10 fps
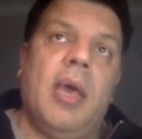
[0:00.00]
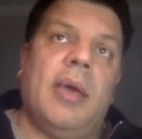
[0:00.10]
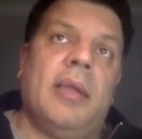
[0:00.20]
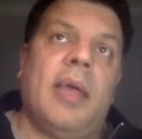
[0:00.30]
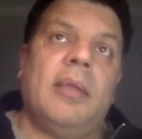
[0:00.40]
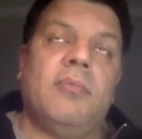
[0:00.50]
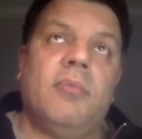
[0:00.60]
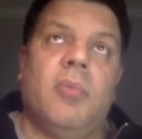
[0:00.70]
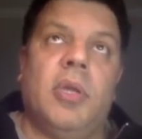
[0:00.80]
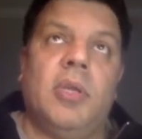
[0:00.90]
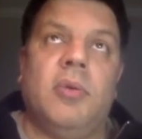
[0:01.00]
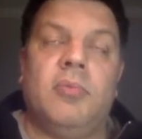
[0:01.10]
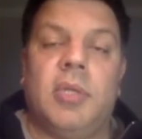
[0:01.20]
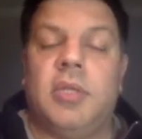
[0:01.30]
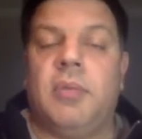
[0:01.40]
And that one,
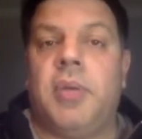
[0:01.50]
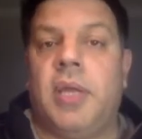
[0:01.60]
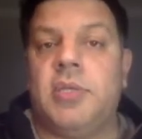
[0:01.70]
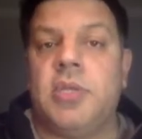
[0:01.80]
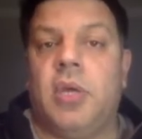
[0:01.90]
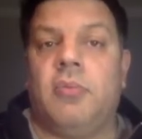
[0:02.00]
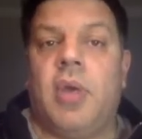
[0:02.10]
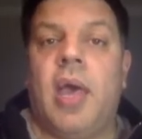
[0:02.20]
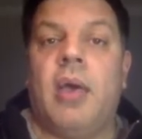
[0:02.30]
that depends on